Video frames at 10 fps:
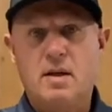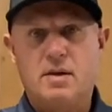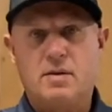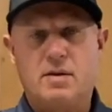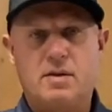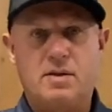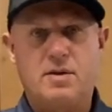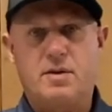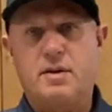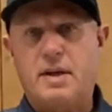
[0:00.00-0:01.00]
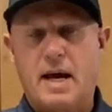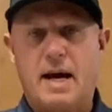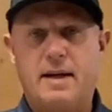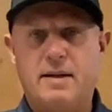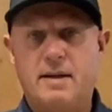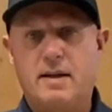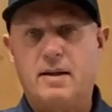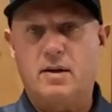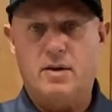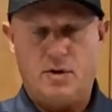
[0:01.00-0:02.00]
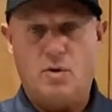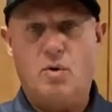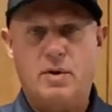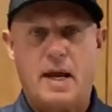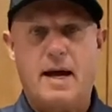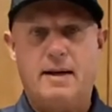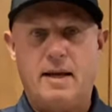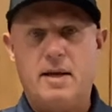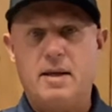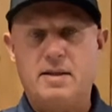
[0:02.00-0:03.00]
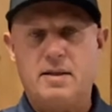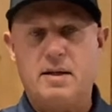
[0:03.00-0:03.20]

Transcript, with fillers: So this is your cat, uh, your old cat AC,